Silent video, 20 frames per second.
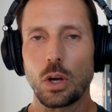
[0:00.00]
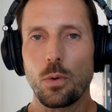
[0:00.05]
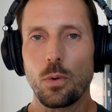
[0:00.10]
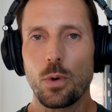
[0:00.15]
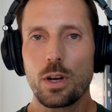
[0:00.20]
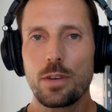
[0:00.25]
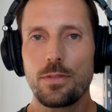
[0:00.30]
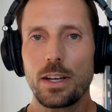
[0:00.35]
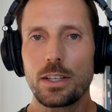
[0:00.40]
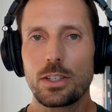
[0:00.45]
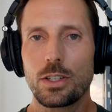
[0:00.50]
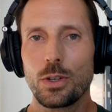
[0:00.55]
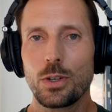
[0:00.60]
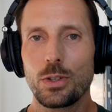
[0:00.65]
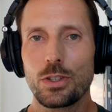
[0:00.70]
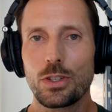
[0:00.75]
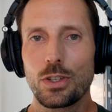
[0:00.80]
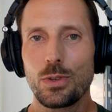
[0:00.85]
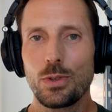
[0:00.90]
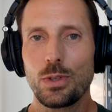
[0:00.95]
What if I
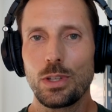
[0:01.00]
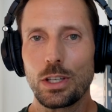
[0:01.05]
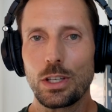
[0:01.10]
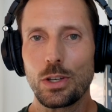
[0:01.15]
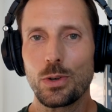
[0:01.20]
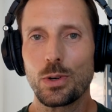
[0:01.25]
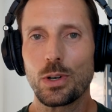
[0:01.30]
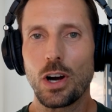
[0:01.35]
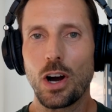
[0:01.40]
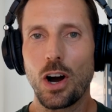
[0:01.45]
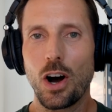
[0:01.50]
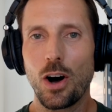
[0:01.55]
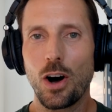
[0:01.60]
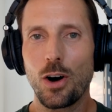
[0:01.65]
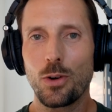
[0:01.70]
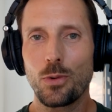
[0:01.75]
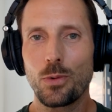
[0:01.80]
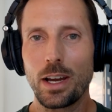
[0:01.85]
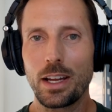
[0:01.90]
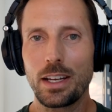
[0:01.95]
told you that you are
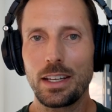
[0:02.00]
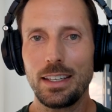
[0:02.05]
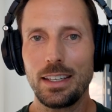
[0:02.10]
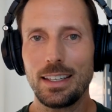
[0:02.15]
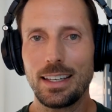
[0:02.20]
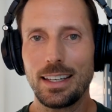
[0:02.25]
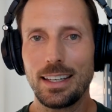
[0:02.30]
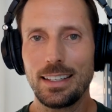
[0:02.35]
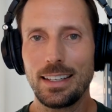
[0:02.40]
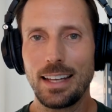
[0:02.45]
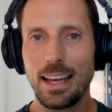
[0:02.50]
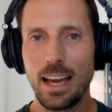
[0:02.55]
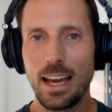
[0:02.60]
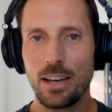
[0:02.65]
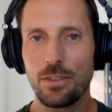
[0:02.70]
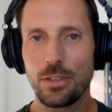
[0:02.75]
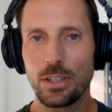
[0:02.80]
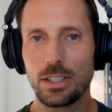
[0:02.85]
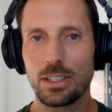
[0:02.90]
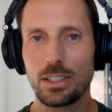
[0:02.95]
already in
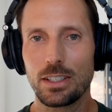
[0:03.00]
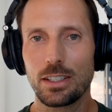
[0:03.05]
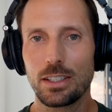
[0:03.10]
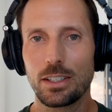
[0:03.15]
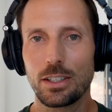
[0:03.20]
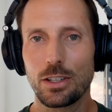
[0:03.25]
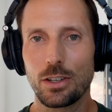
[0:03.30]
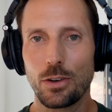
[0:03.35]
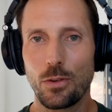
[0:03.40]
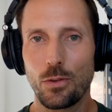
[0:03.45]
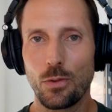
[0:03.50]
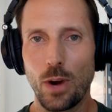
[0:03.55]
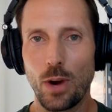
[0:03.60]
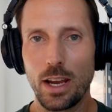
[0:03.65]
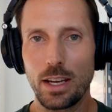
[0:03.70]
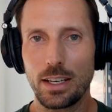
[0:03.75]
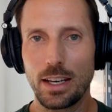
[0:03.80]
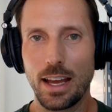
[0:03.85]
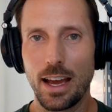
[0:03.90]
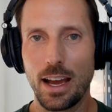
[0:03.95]
heaven
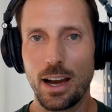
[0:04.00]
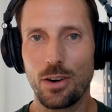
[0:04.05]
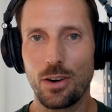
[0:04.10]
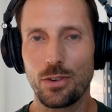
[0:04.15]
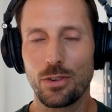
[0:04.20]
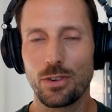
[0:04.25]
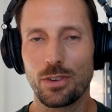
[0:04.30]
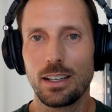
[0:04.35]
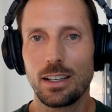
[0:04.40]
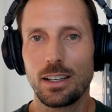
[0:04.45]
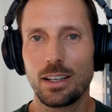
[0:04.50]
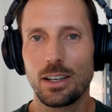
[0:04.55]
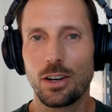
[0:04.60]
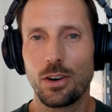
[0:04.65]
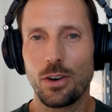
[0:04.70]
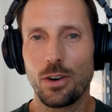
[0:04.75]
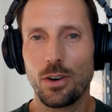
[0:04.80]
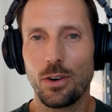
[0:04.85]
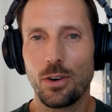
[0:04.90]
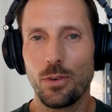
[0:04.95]
right now?
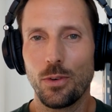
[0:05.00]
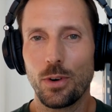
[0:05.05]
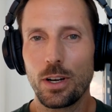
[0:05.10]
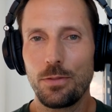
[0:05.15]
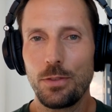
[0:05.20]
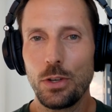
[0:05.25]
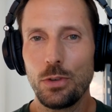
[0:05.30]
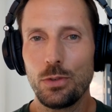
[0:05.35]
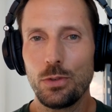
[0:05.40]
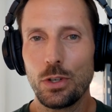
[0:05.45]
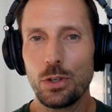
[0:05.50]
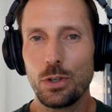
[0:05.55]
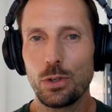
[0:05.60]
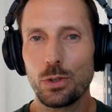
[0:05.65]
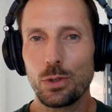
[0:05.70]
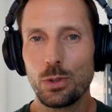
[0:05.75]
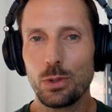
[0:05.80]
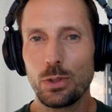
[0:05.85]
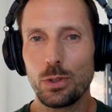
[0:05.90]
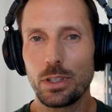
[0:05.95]
What if you
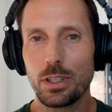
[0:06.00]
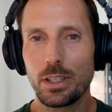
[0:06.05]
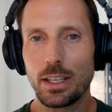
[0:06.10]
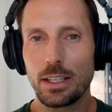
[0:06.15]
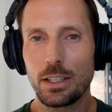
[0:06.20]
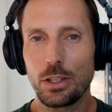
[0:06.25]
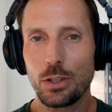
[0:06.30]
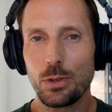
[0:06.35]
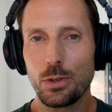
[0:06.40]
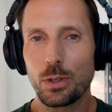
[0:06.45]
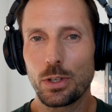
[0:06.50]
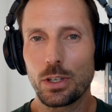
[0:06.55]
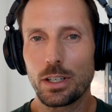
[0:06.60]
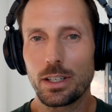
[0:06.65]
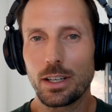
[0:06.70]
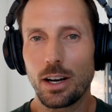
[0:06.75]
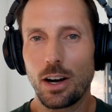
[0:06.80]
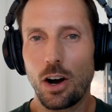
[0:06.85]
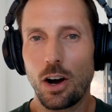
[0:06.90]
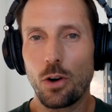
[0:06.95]
knew that you are
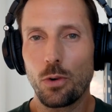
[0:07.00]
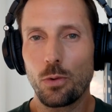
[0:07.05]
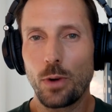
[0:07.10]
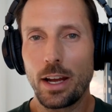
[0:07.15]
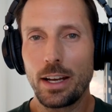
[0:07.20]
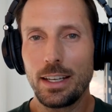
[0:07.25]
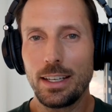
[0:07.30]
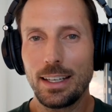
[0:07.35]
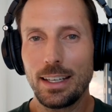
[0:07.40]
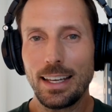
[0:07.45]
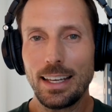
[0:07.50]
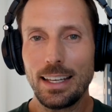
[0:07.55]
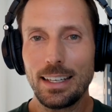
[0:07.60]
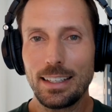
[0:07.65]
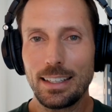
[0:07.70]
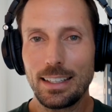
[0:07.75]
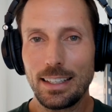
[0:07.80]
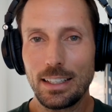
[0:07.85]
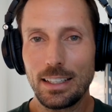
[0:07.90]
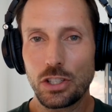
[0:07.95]
already
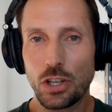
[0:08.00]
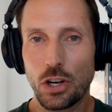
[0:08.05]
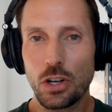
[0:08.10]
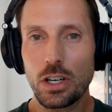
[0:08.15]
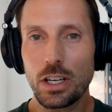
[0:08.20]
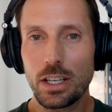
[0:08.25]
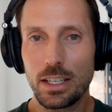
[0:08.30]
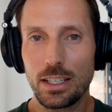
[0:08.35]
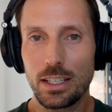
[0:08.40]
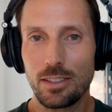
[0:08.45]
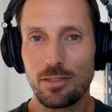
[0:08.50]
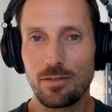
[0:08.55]
in eternity?